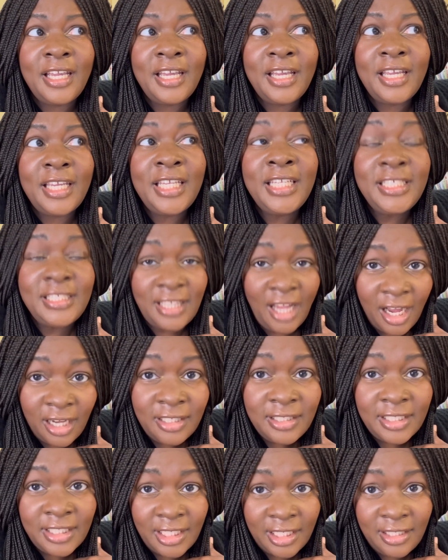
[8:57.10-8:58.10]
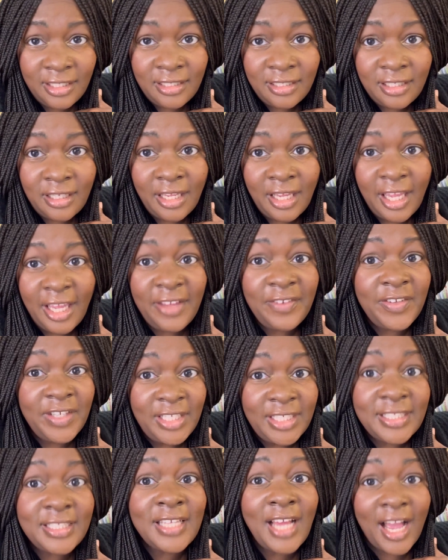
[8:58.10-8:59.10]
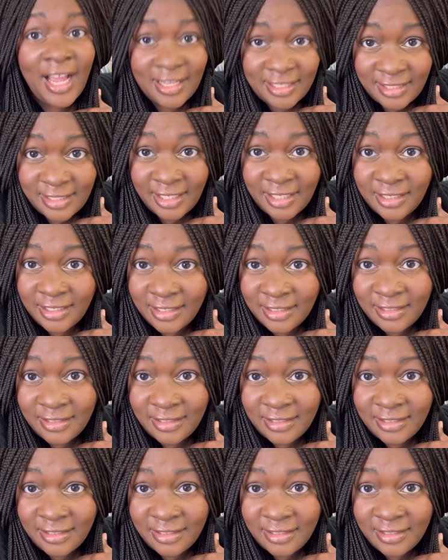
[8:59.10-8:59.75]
He's ugly if he's toxic.